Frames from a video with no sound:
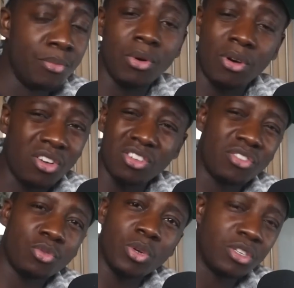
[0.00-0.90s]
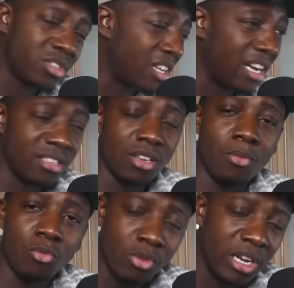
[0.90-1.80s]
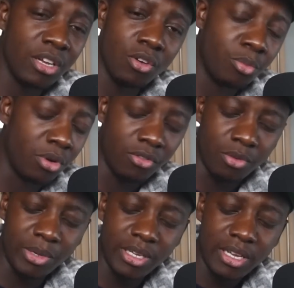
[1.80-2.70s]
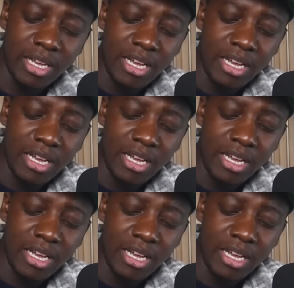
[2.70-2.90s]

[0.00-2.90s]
But on and off switch, that is a really good pro for me.